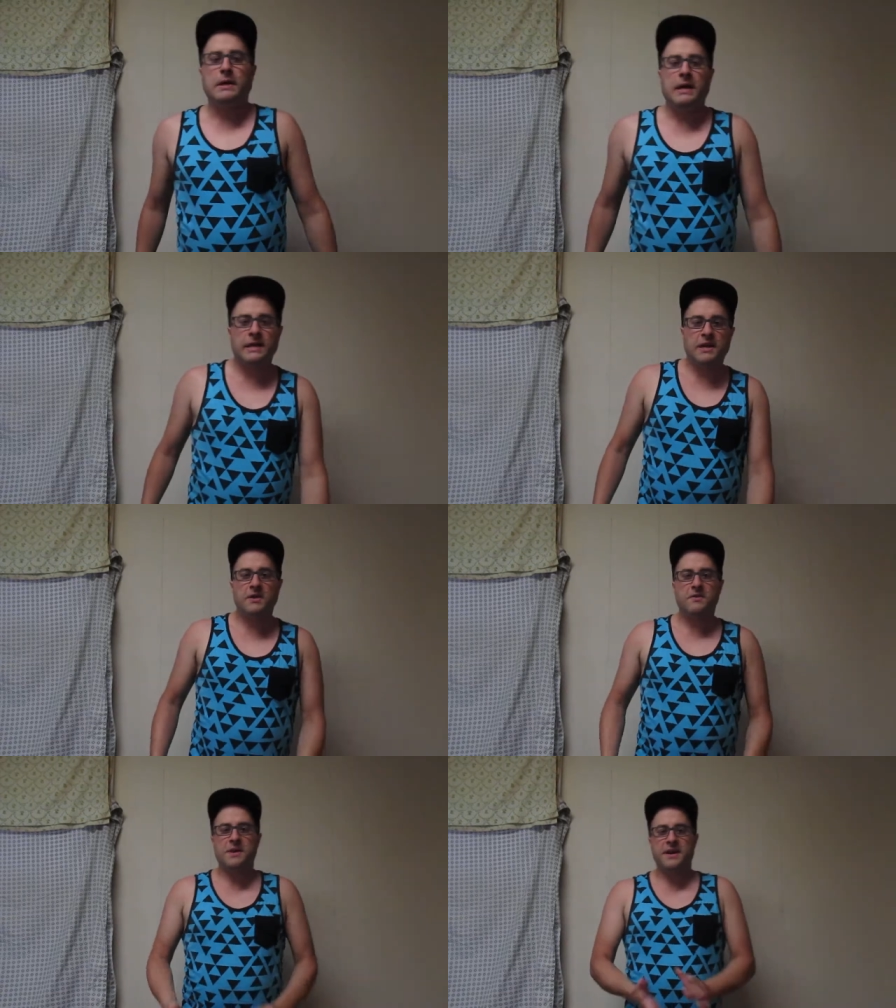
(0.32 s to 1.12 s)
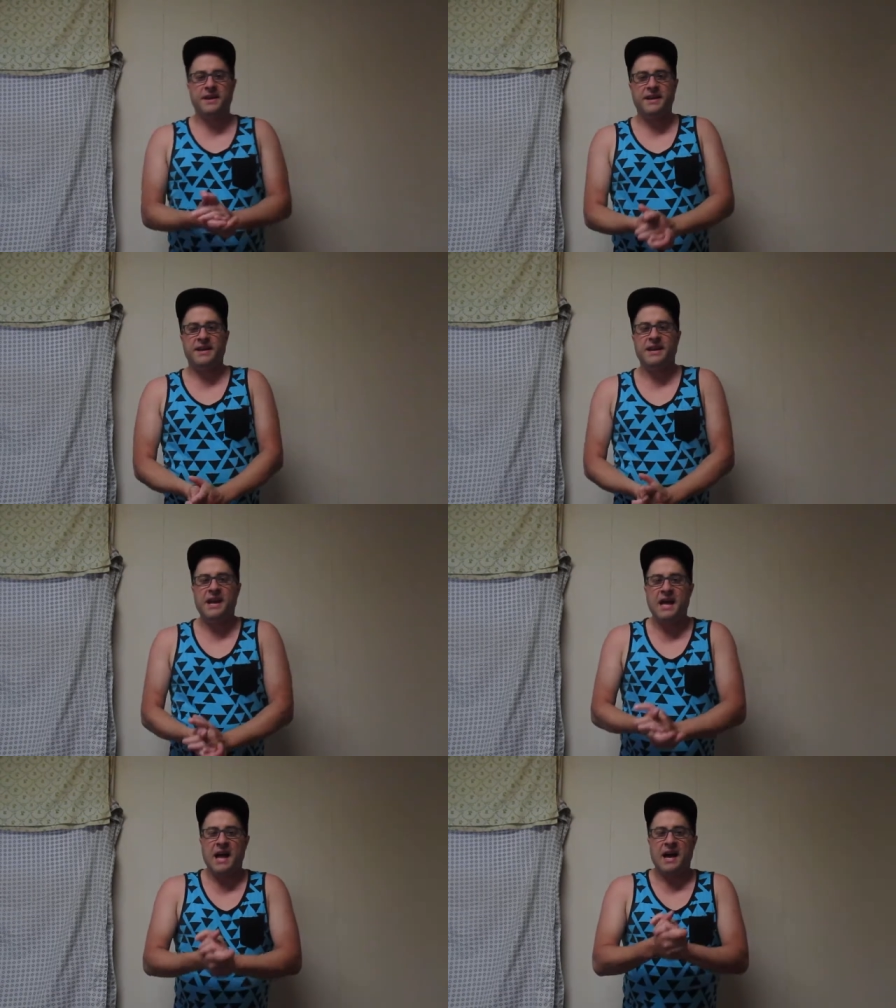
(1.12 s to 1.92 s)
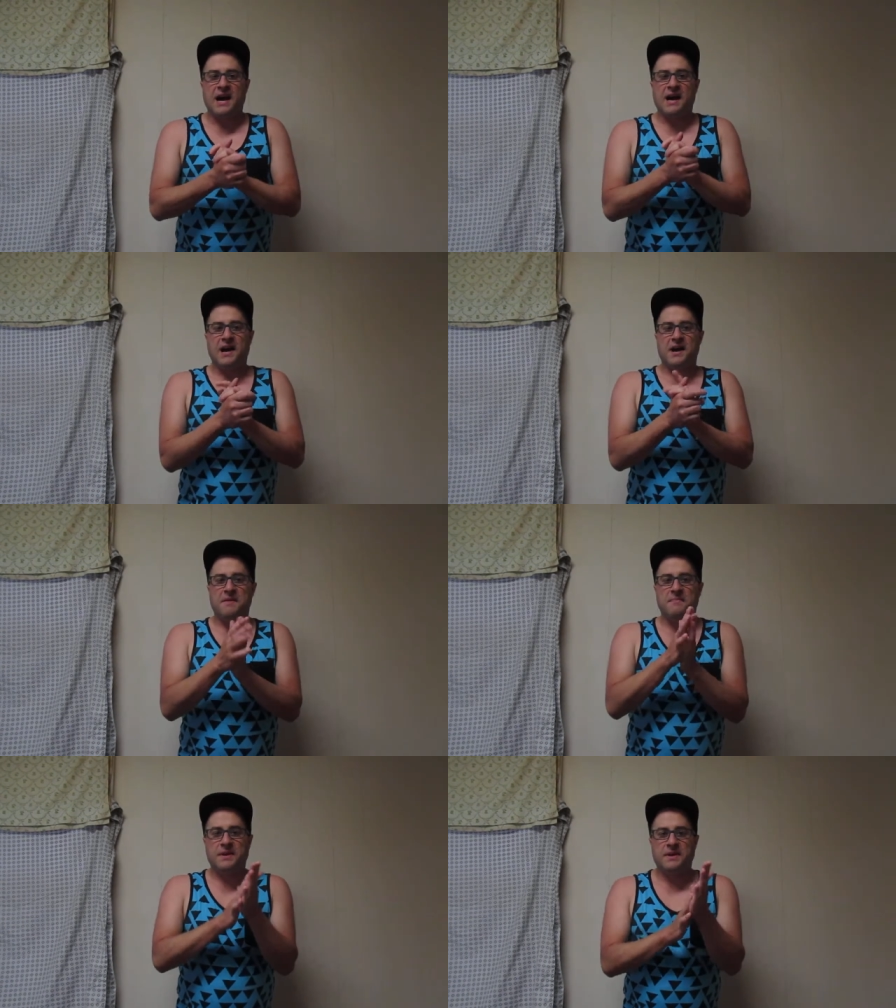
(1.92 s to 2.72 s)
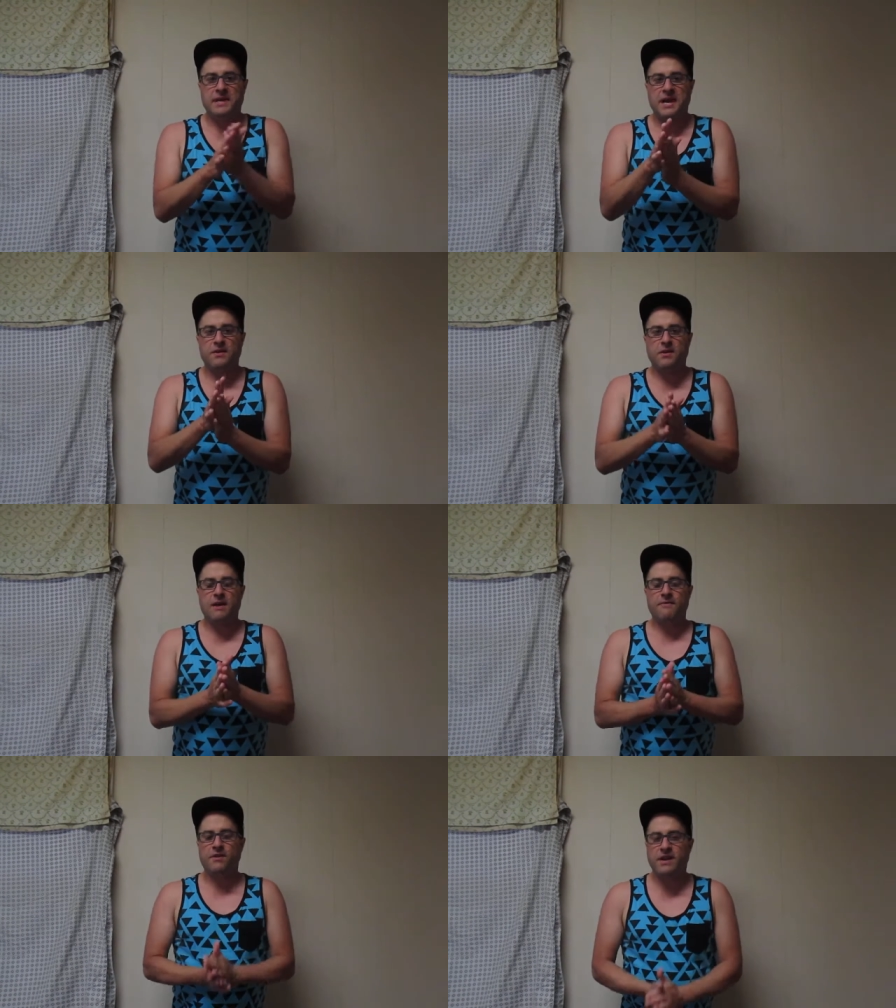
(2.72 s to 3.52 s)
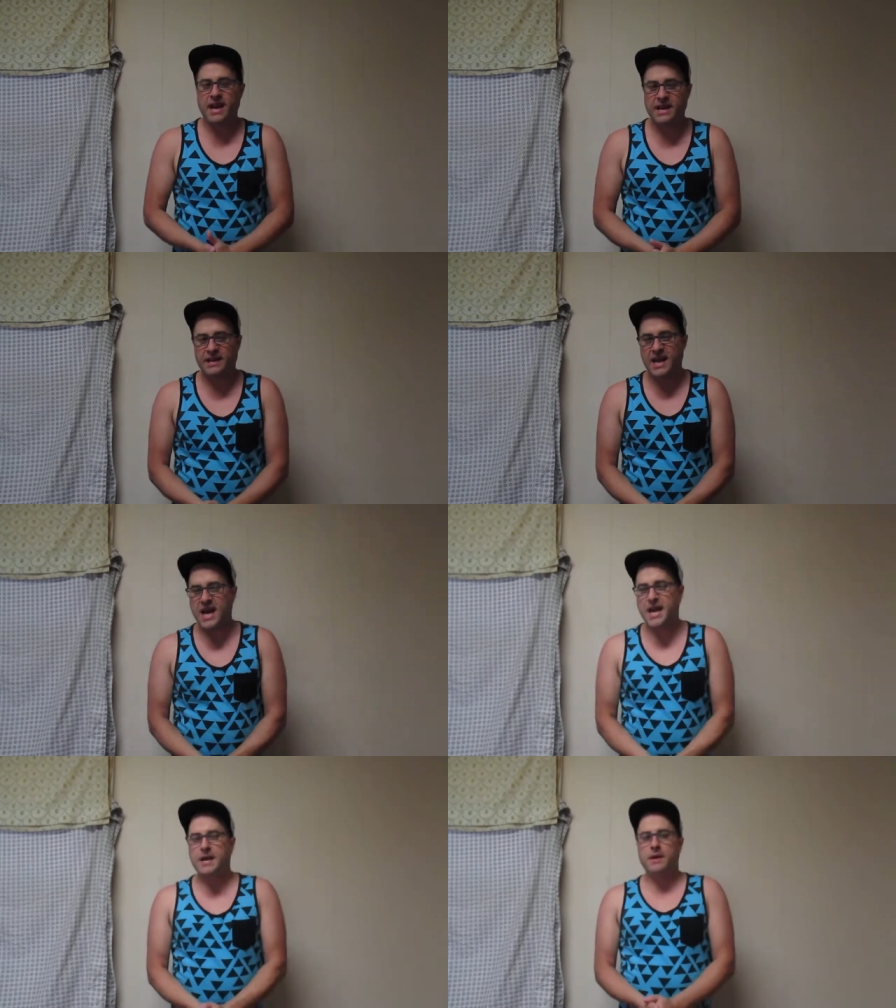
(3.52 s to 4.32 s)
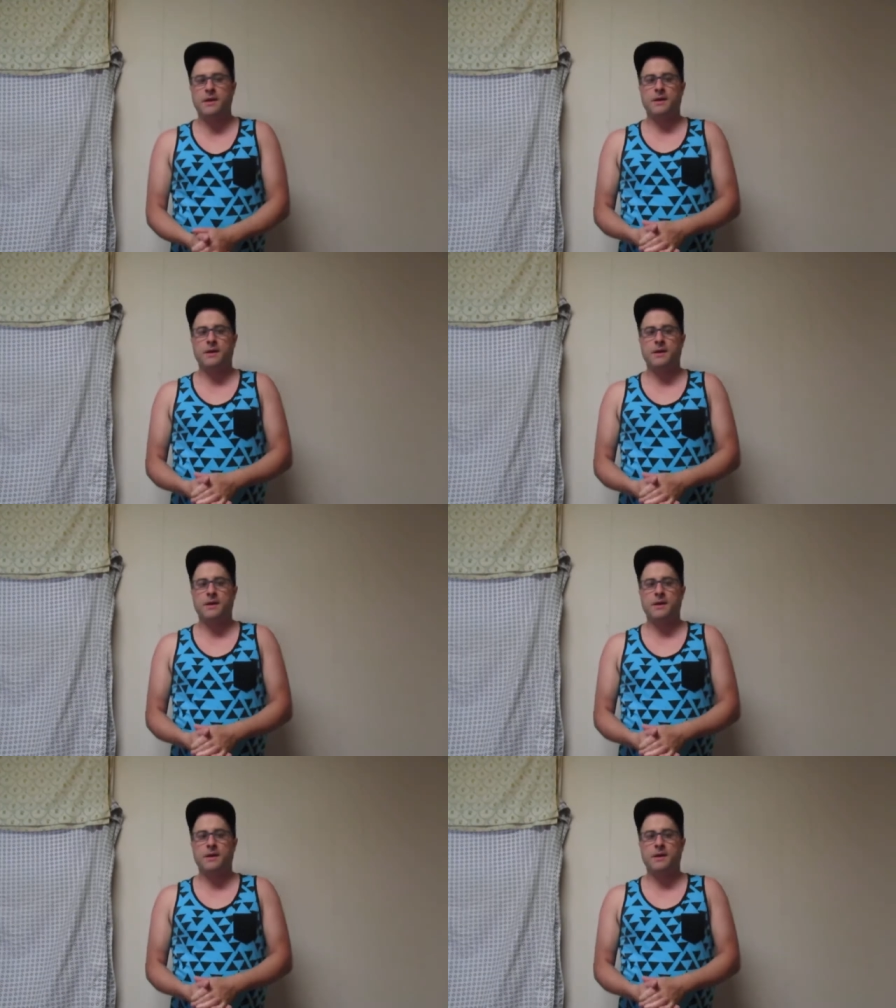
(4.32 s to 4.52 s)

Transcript: Hello, everybody. Glad you're all having a great day.